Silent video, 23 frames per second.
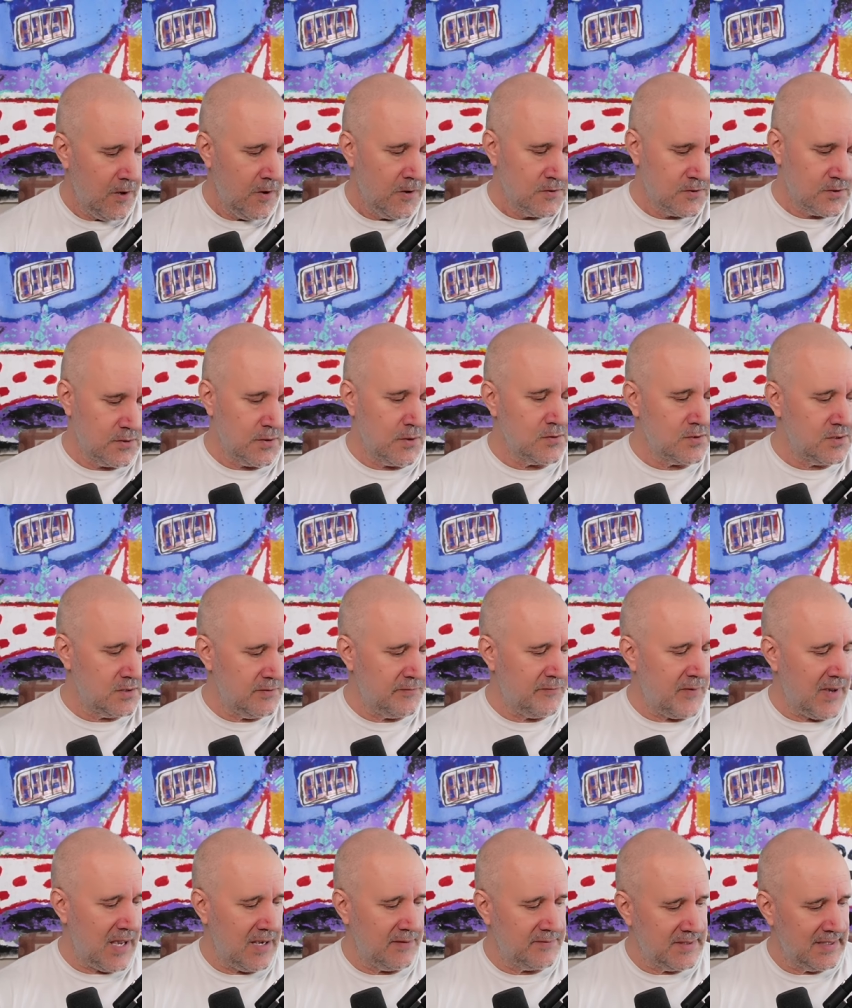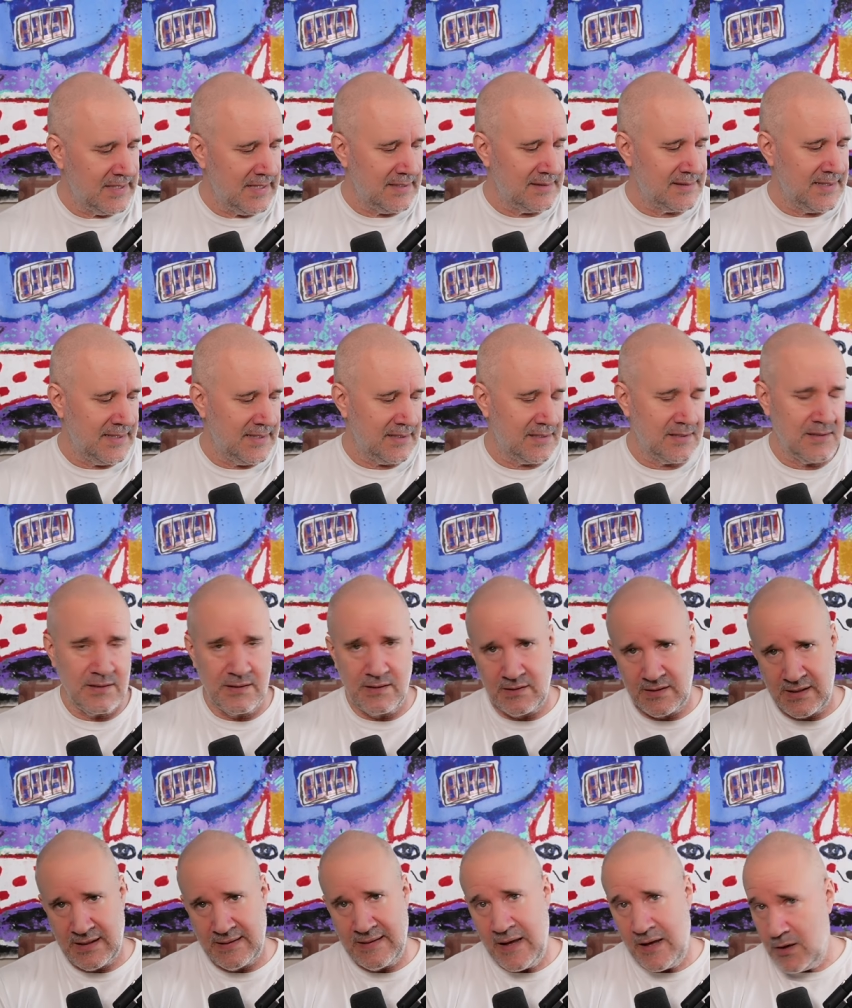So those are the five that I think
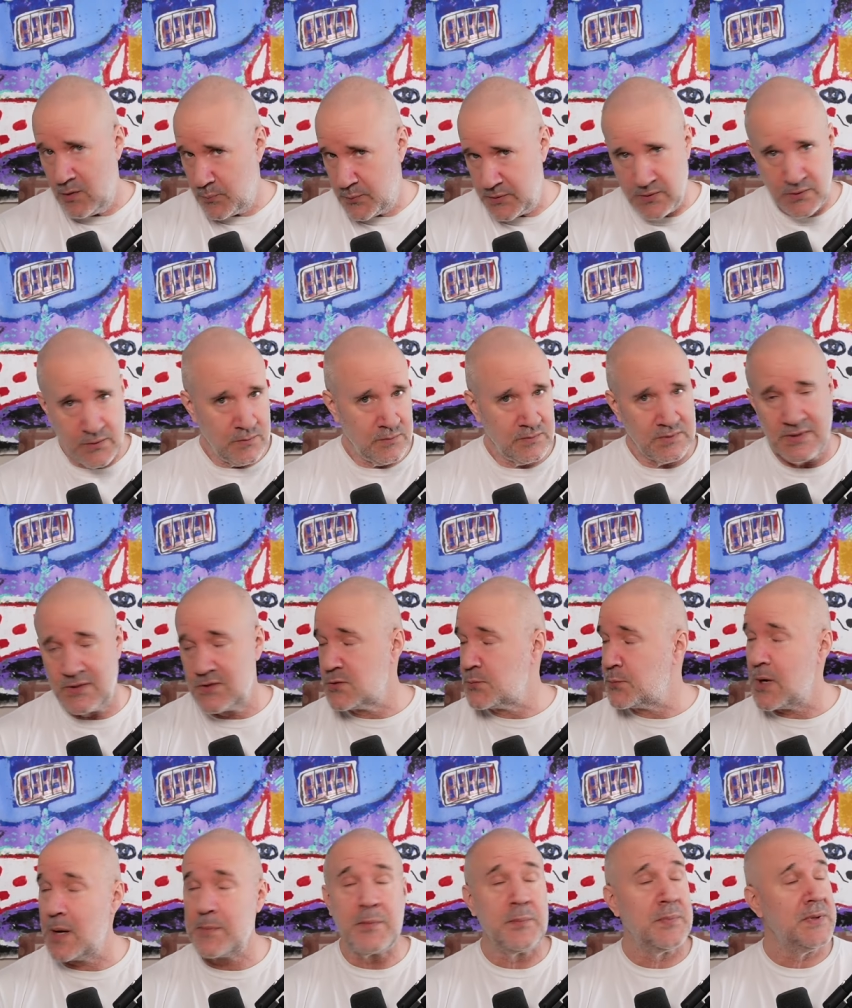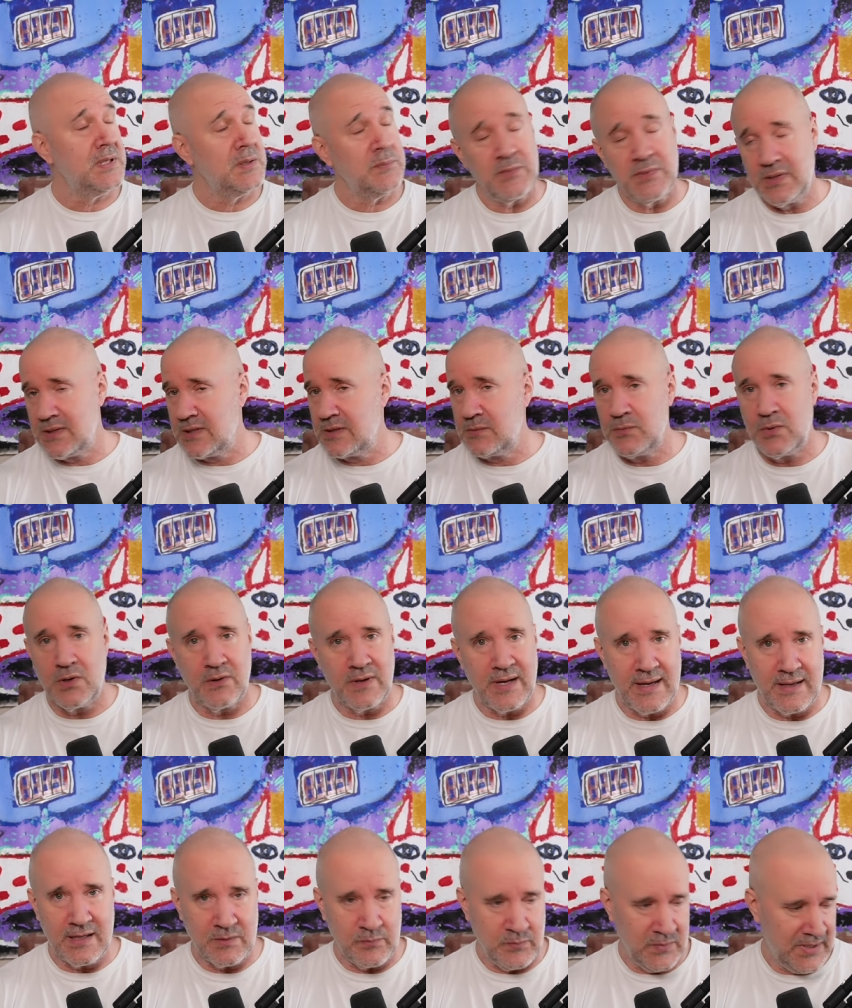can help you. There's probably a million more,
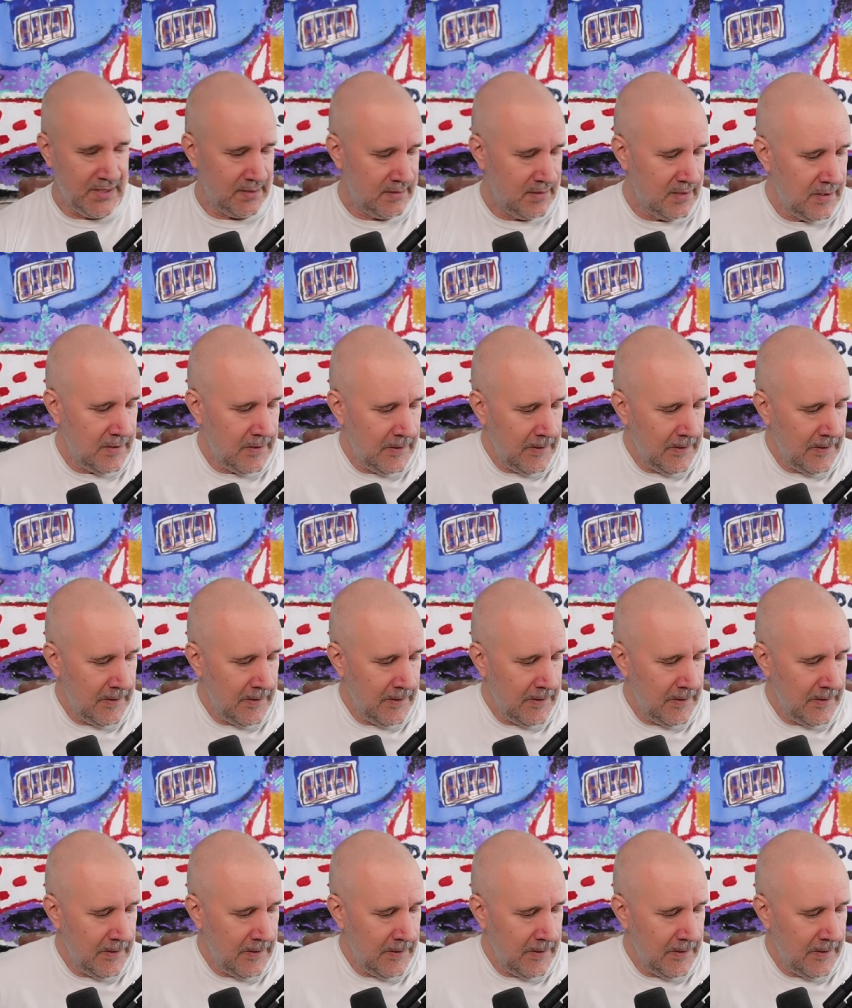I admit.